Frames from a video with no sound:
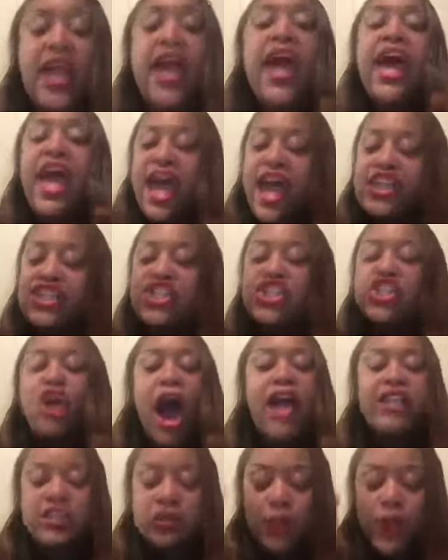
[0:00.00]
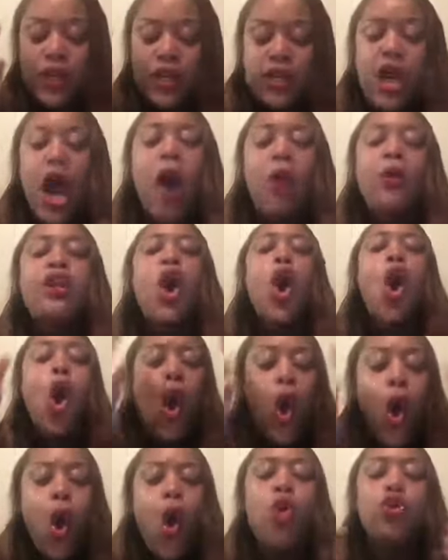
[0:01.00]
It starts with knowing
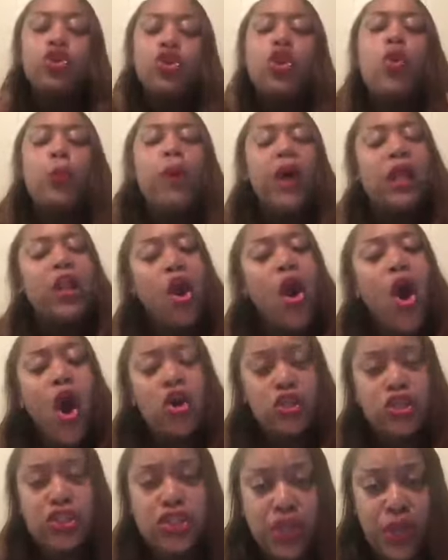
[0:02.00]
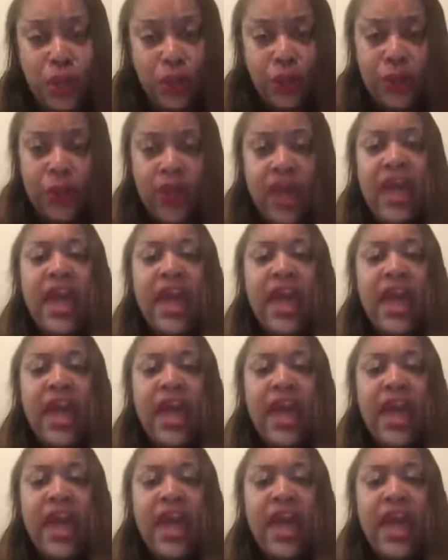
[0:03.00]
who you belong to.